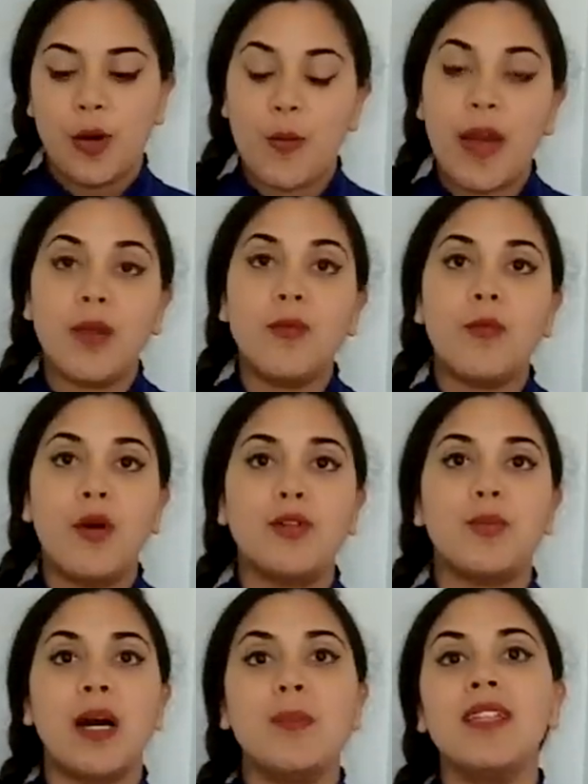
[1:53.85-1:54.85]
where men
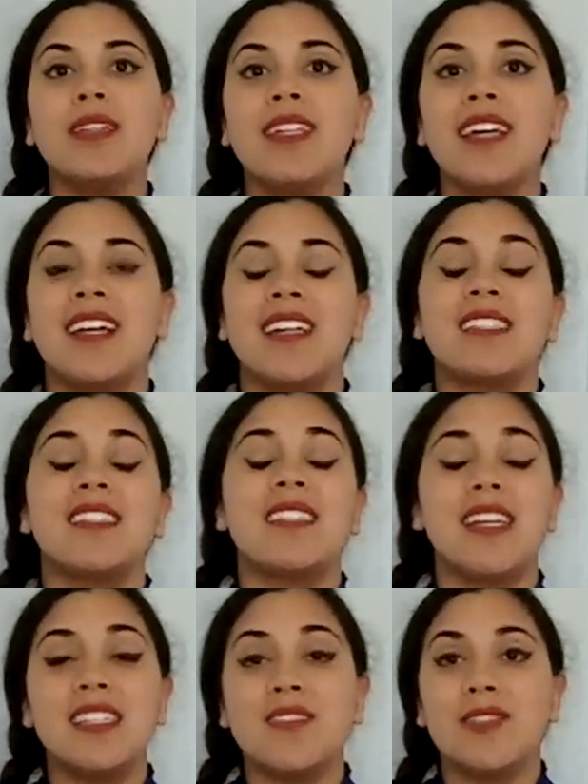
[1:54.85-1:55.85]
wrote publicly and
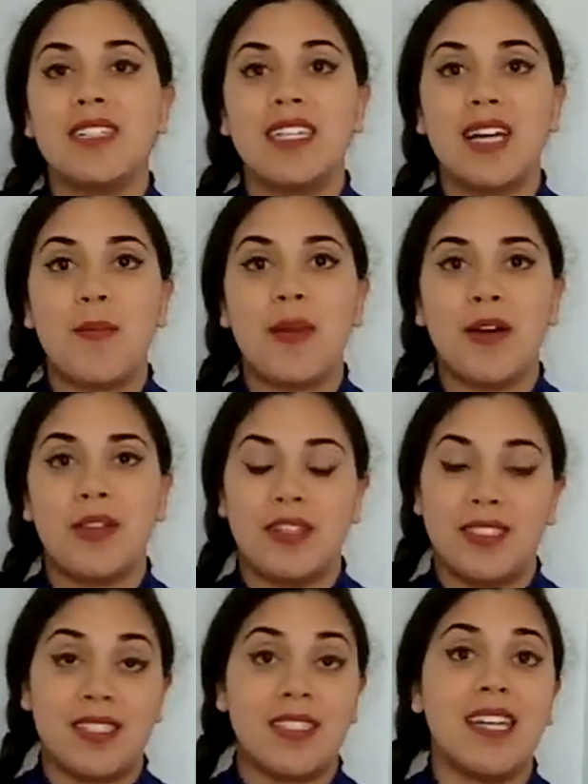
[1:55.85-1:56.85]
extensively about
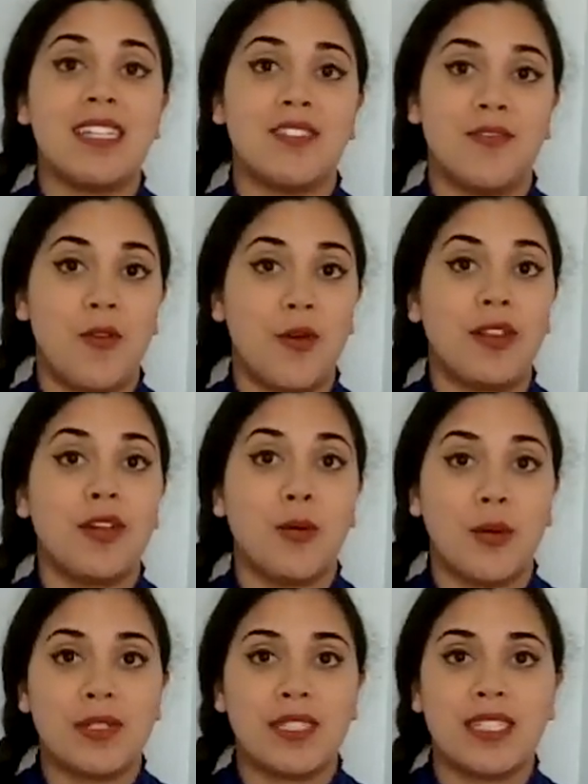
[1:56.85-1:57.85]
their distaste for the
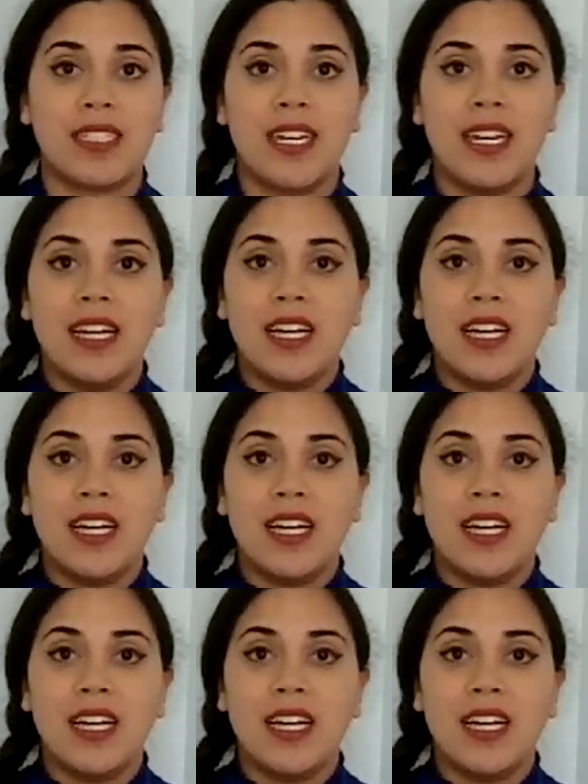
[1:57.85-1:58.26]
corset.